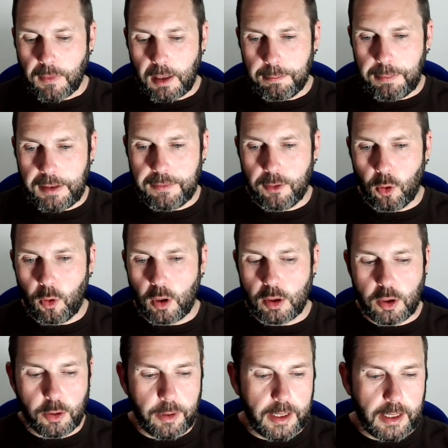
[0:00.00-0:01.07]
before
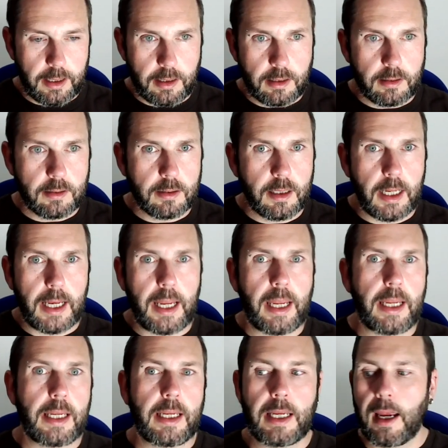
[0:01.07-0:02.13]
doing
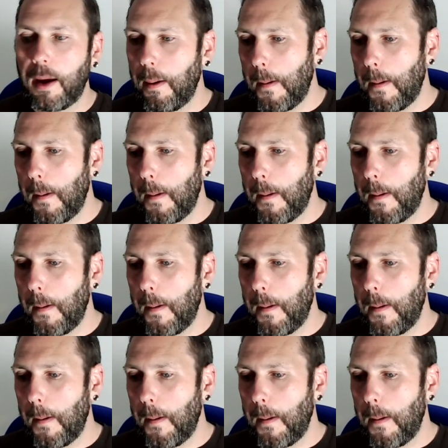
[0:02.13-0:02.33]
a